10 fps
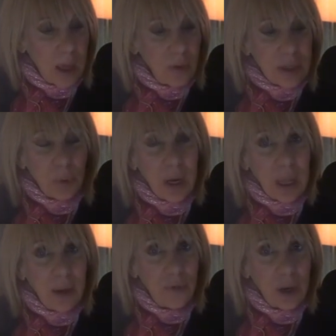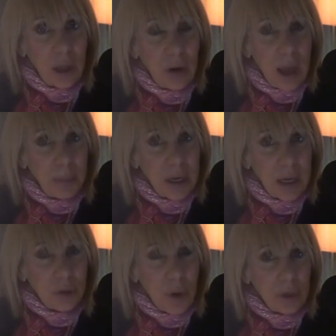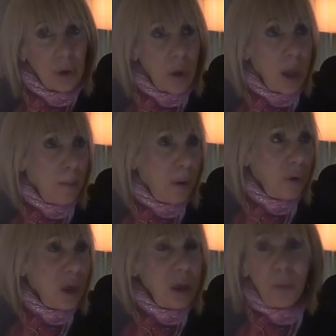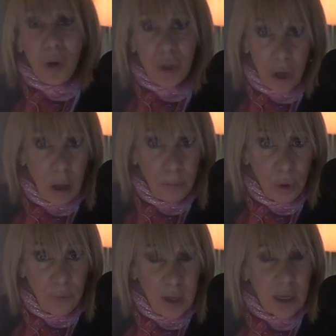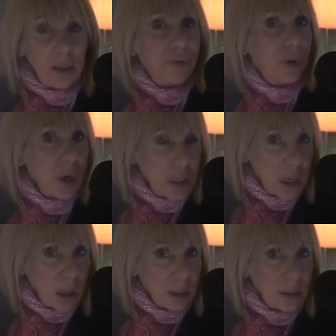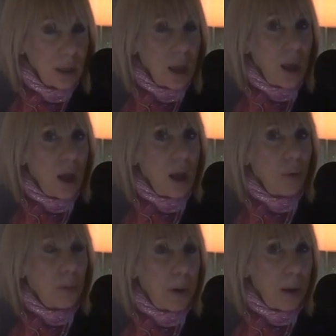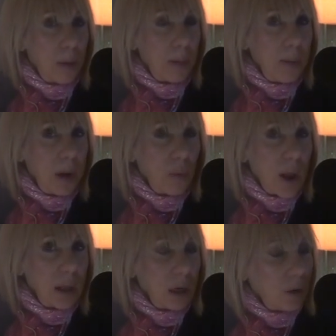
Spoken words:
that's what I gave Another Happy Day as well. So both of them are adult movies for adults. Will probably be around